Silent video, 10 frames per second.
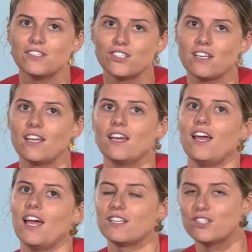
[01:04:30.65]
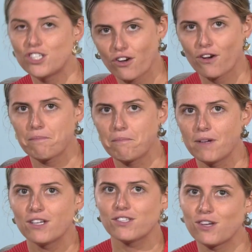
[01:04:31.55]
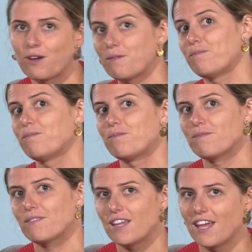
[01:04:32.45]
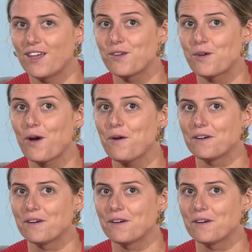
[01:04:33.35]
Jenny, and Jerem. So here you go.